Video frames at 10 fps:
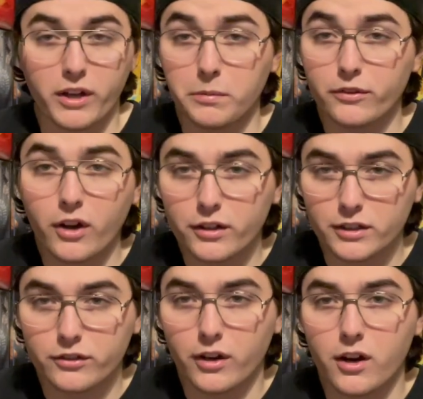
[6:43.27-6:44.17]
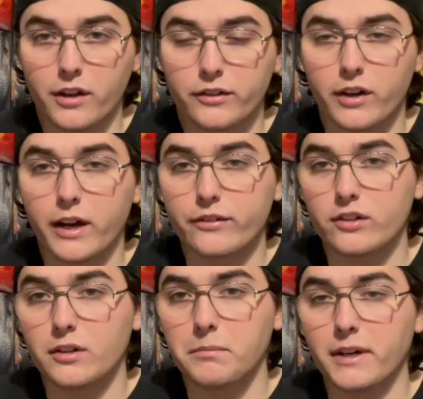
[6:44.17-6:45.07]
He plays all the guitar. That's
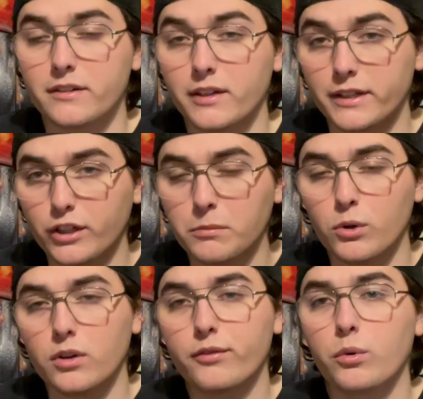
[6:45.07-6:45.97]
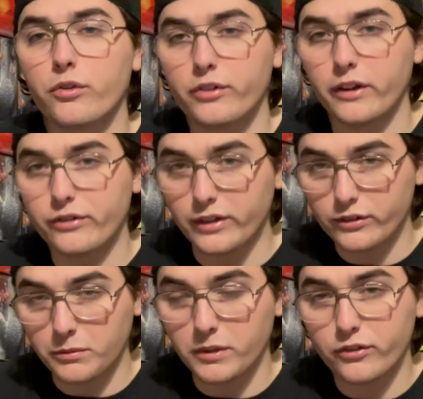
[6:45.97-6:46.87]
awesome. But Gilmore, of course, does sing
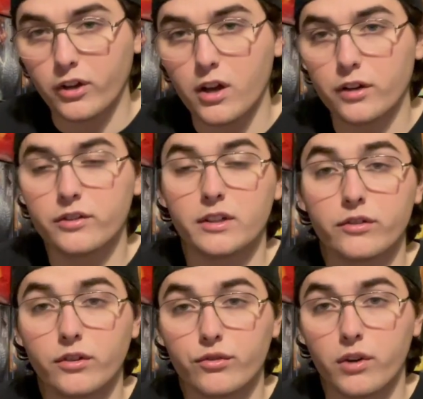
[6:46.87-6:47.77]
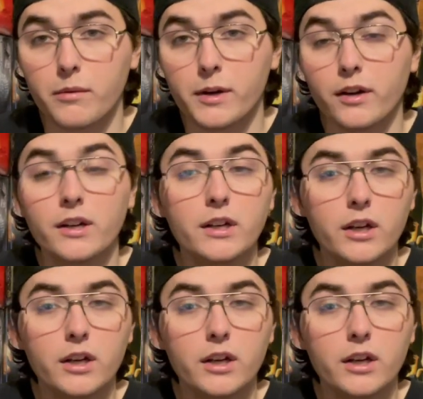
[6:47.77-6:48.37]
some of the songs. He is the drummer.